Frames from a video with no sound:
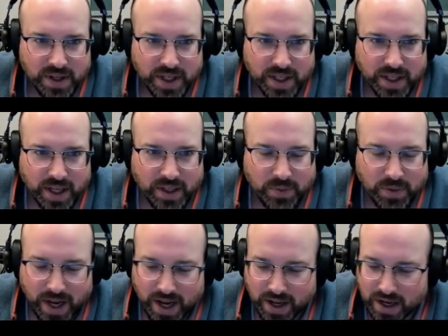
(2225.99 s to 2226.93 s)
I think we
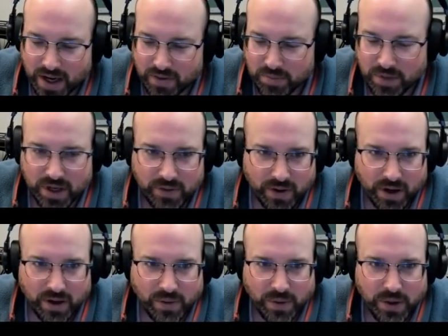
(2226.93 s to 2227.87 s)
had every bit of our
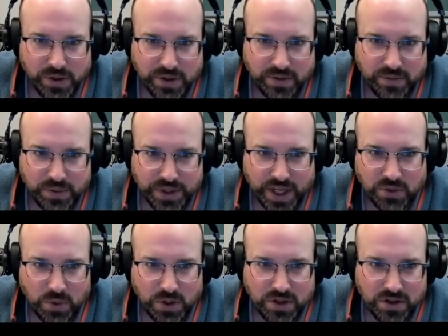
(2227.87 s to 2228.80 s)
erosion was actually
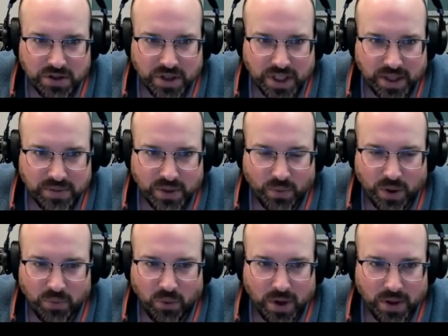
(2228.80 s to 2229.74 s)
reaching the stream, so
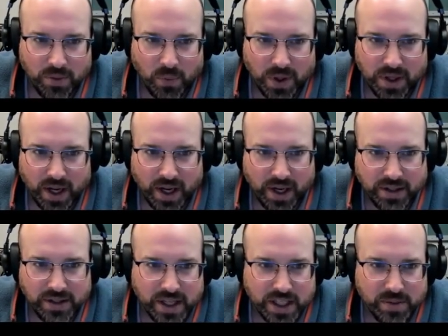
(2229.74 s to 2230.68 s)
1.19
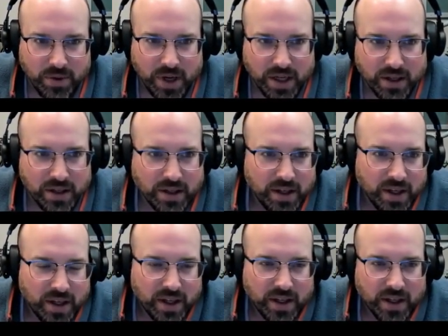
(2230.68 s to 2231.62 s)
tons per acre.
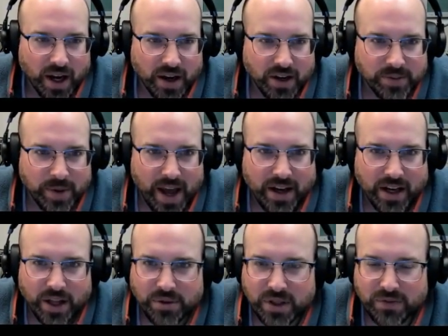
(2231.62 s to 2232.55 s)
Just by adding a
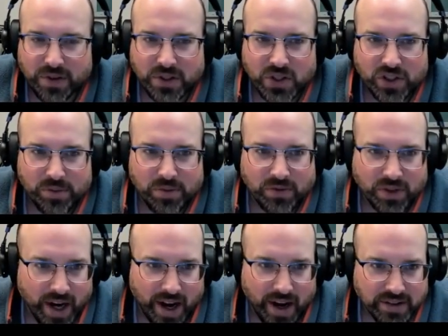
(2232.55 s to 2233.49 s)
30-foot strip of
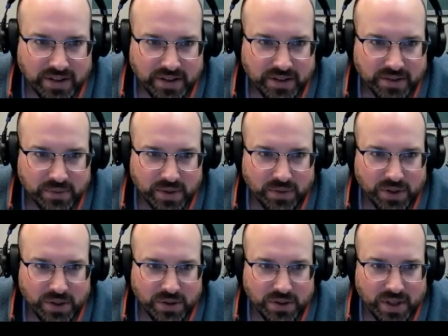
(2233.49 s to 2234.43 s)
grass, we
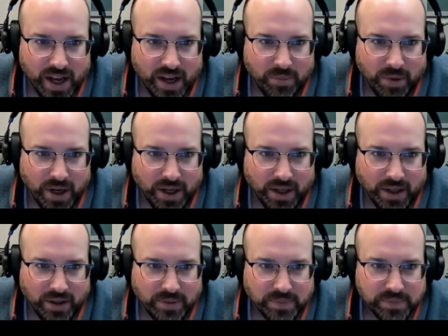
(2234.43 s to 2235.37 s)
reduced that by
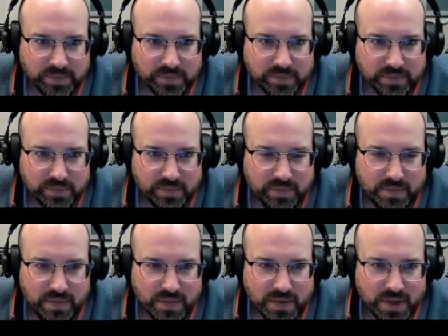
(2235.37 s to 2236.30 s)

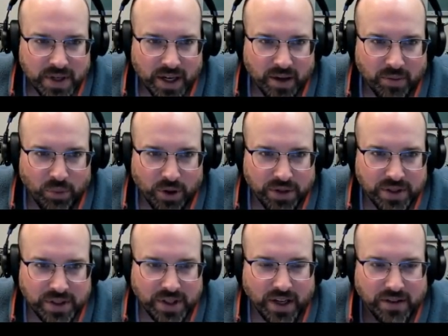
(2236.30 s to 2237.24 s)
0.3 tons.